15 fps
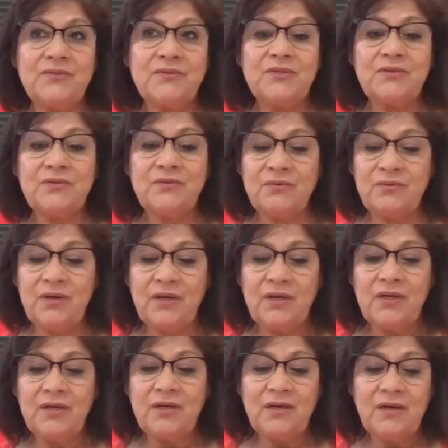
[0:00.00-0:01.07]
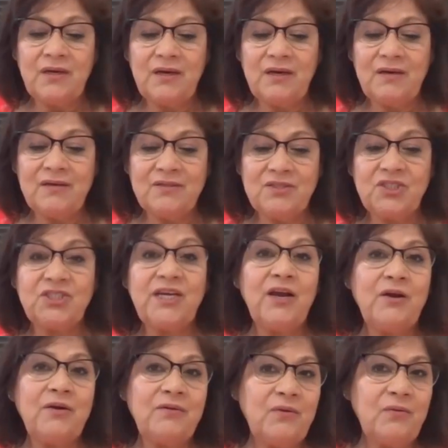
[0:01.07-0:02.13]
to share